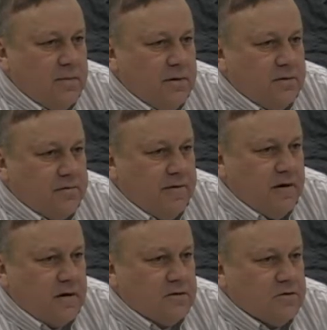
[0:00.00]
I built a
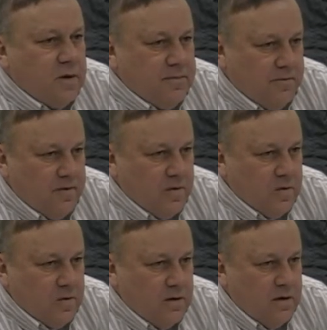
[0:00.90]
fire and swept the floor.